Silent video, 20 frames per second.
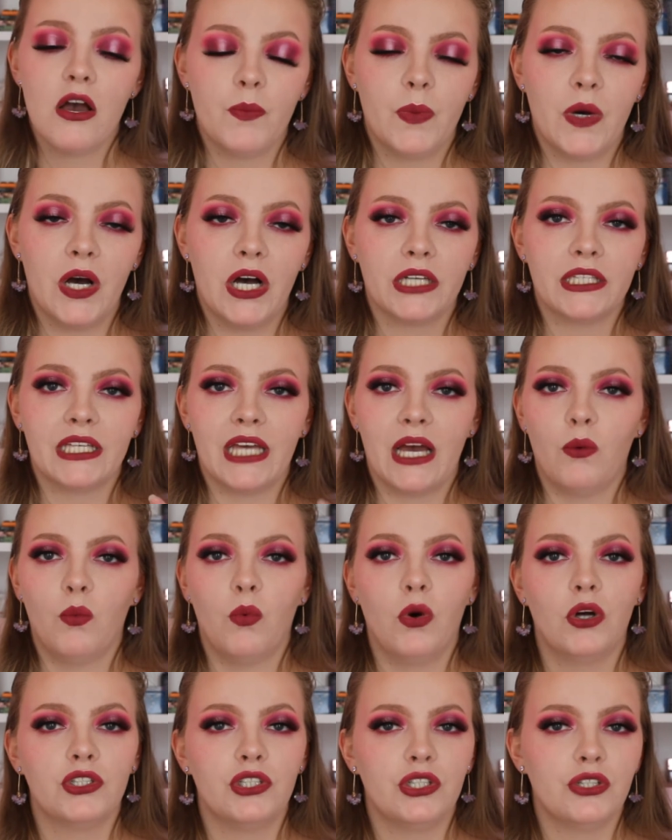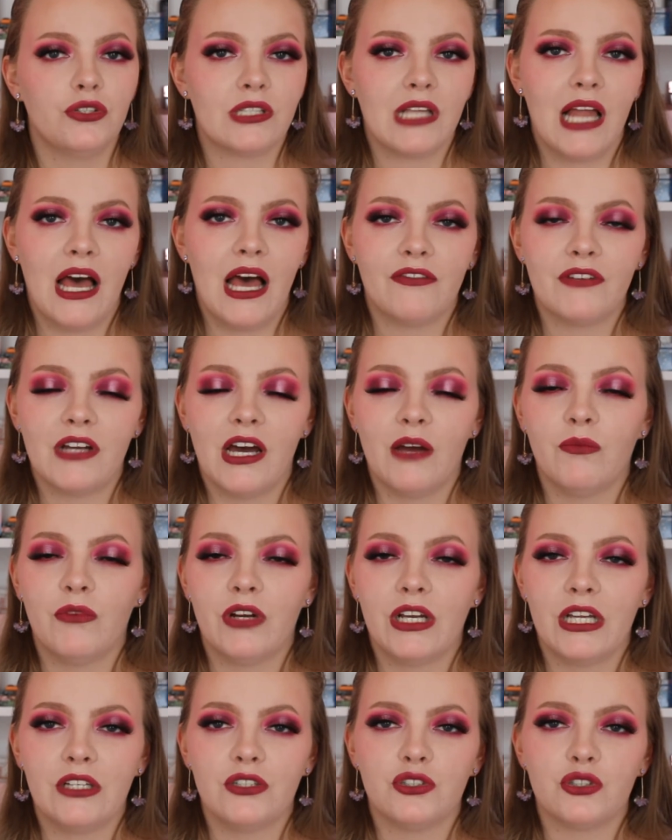But yeah, one use left. I'm
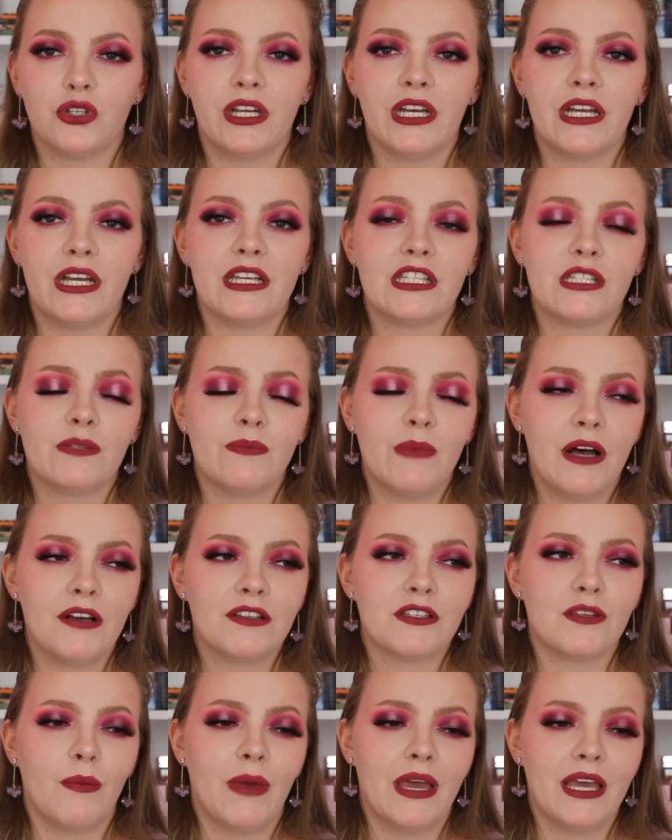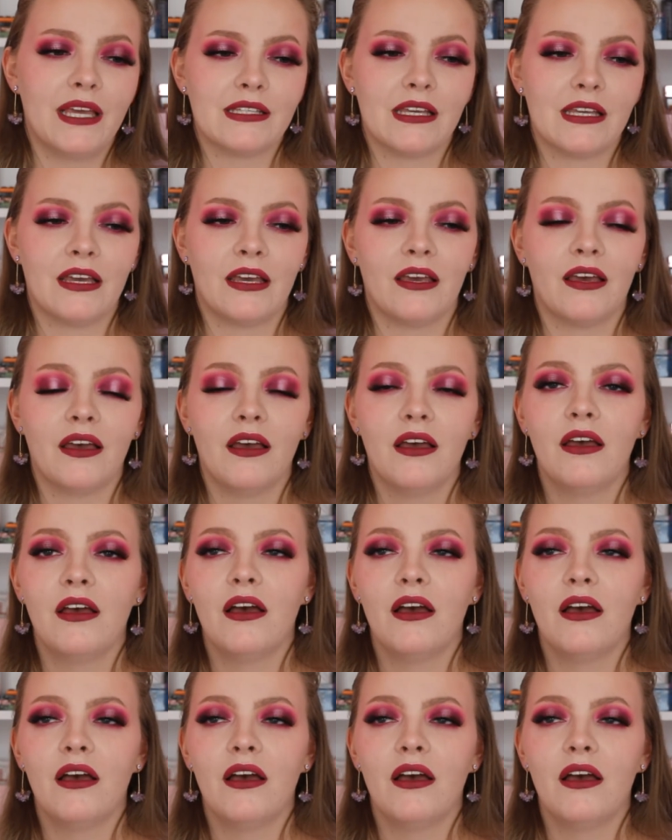really enjoying it. It smells amazing.